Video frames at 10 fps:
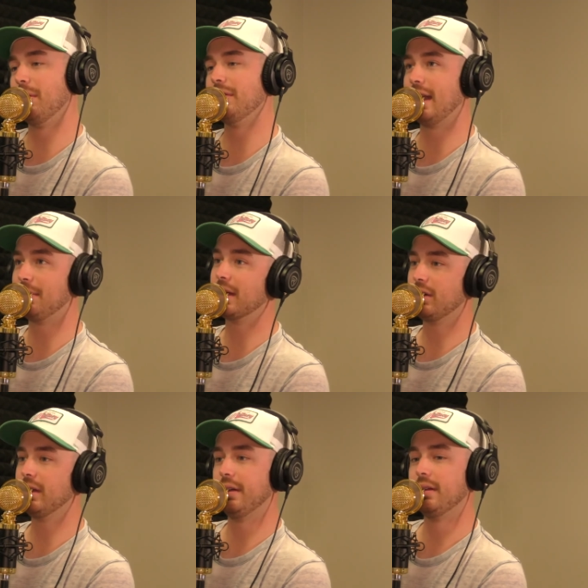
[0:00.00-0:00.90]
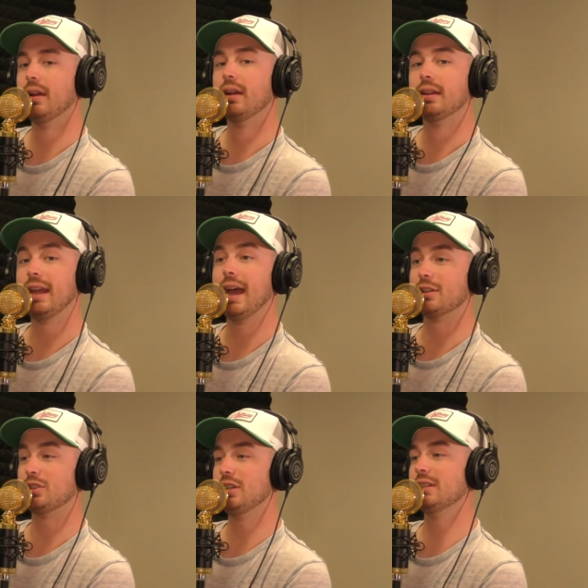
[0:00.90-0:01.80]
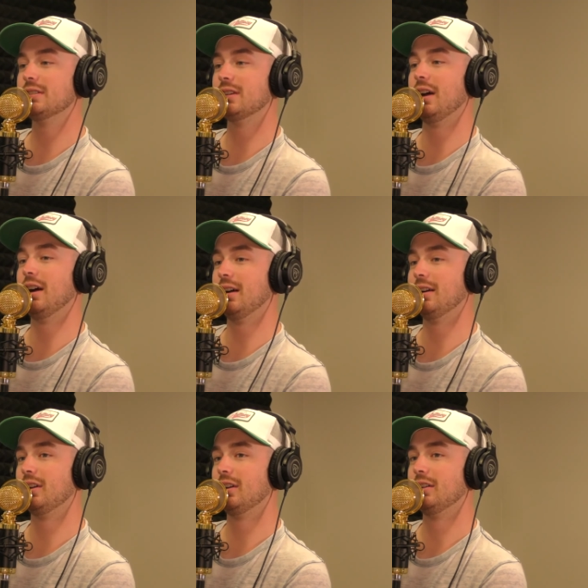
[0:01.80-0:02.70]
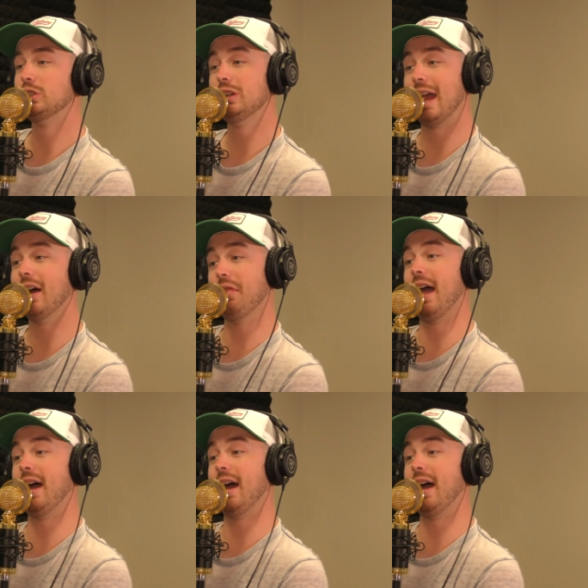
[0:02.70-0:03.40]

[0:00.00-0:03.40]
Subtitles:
I'm like, oh yeah, she is. She nailed that.